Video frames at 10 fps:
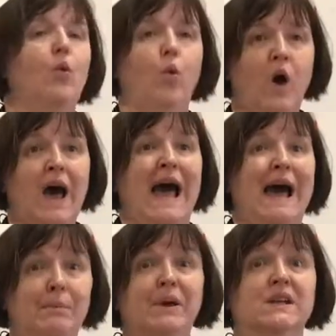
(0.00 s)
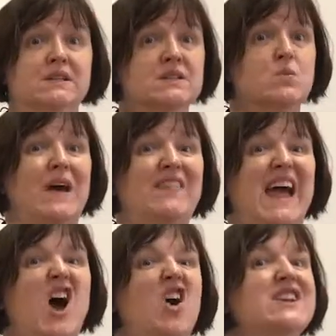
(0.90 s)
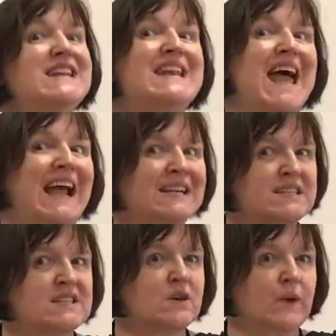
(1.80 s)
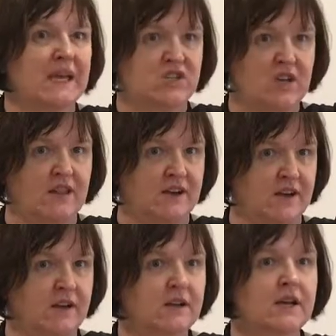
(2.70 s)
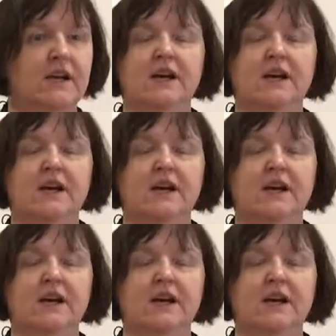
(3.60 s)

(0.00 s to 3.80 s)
What happens when they are next to each other